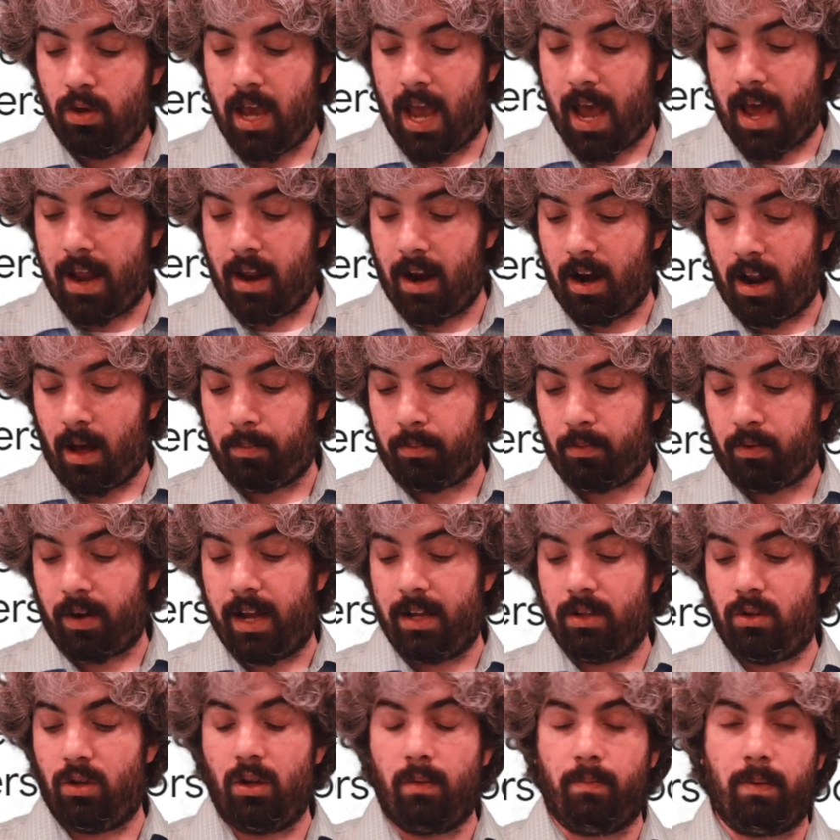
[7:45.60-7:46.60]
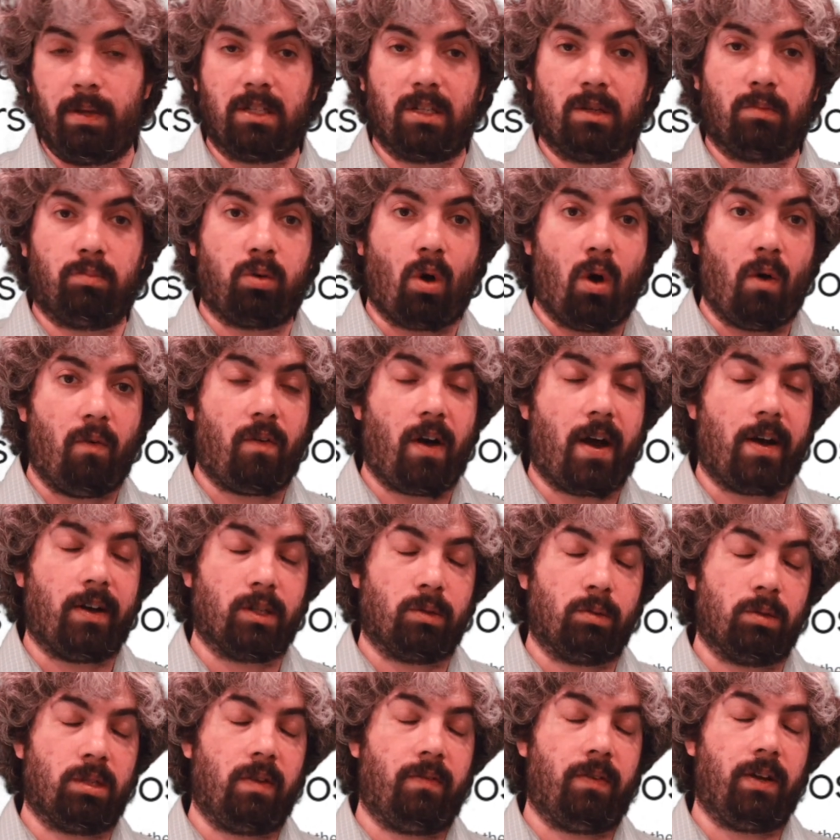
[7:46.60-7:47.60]
get an upgrade to your business profile.
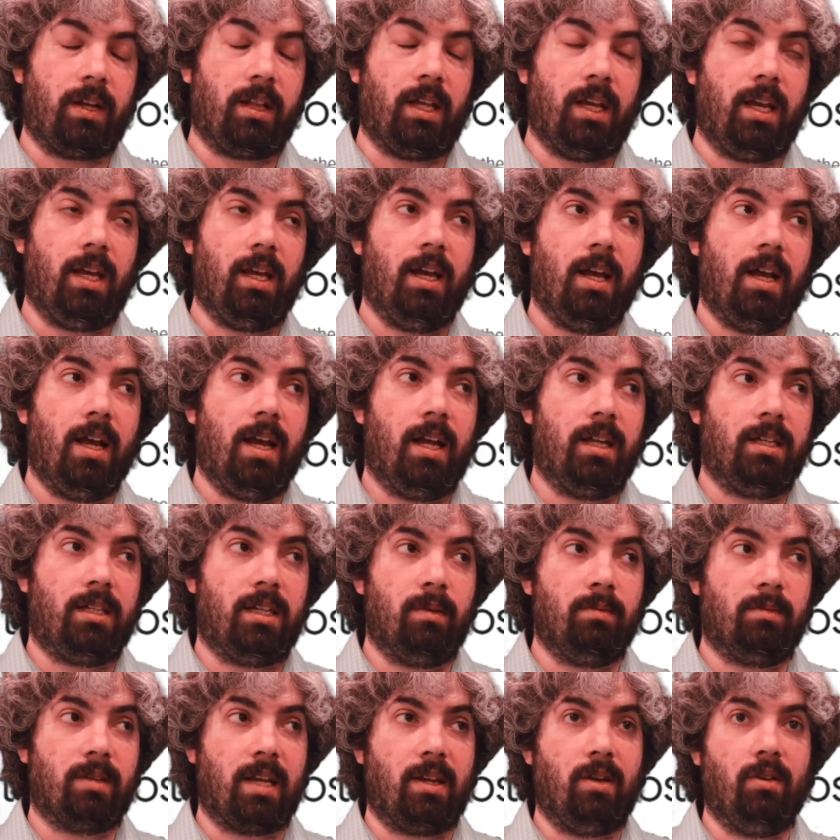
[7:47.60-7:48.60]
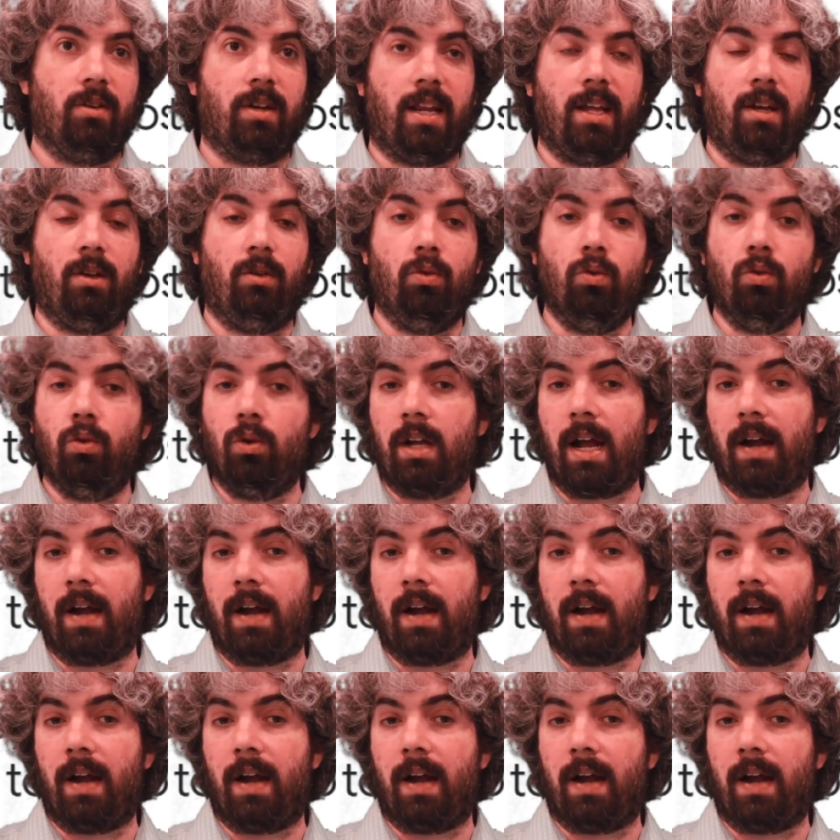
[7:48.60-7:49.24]
Specifically, it seems like you're getting Google